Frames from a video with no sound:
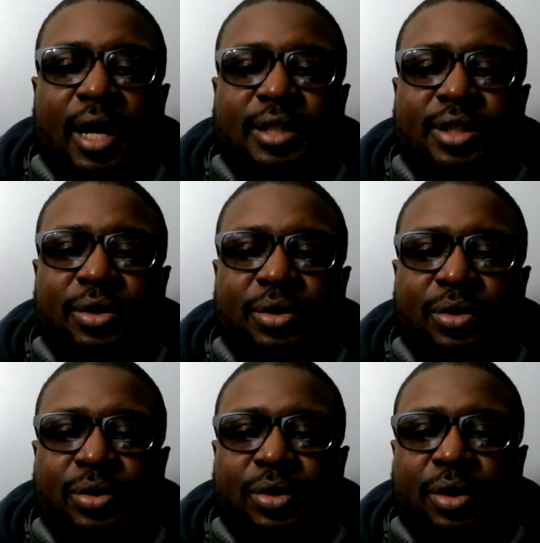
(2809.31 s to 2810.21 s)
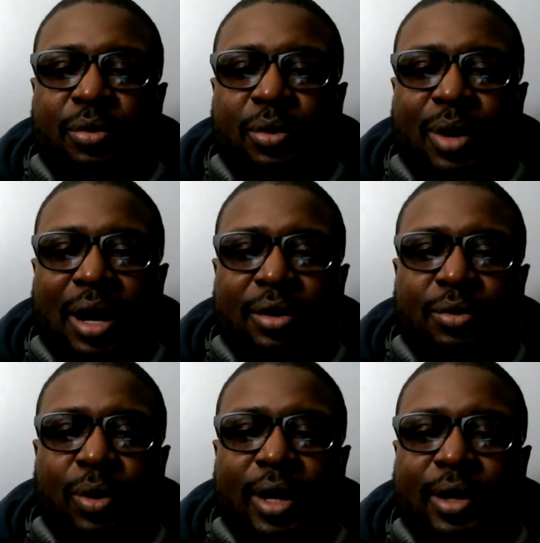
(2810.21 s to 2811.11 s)
so we were out the
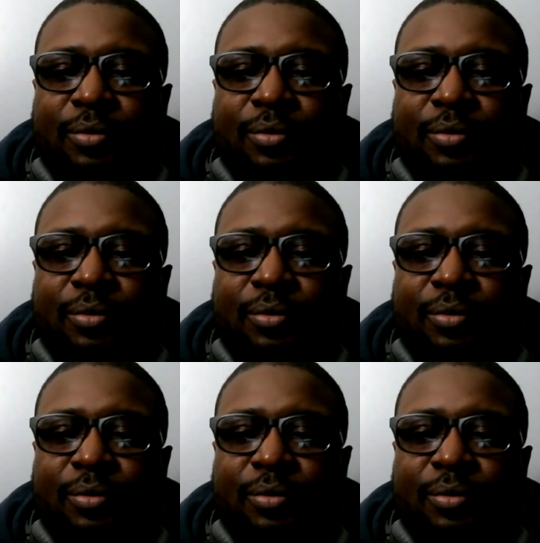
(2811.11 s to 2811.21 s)
way.